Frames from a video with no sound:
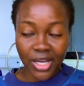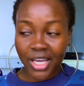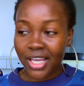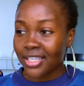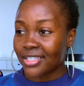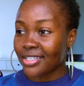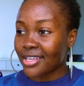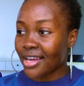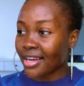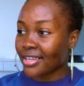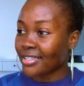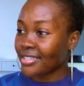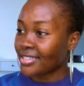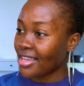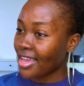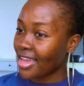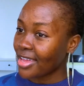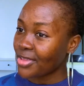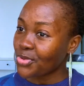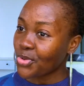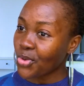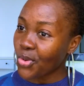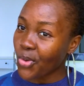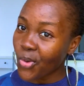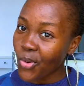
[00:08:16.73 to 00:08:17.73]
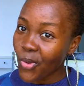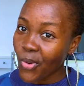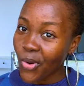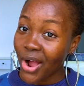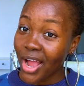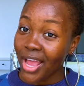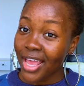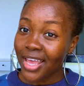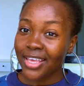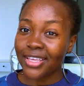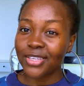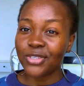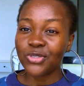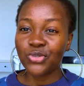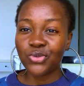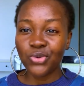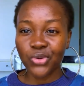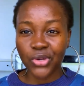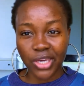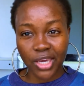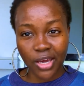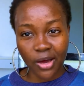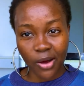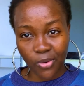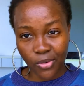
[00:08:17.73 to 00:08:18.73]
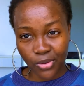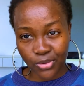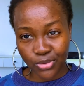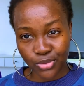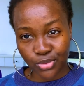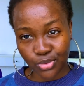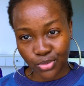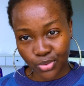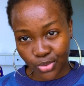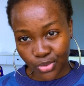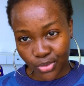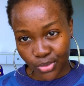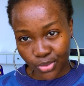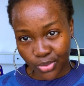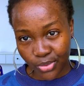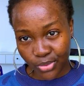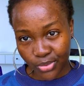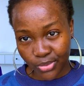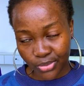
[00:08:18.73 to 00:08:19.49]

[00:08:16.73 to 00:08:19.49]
that say no, it's UK I want to go.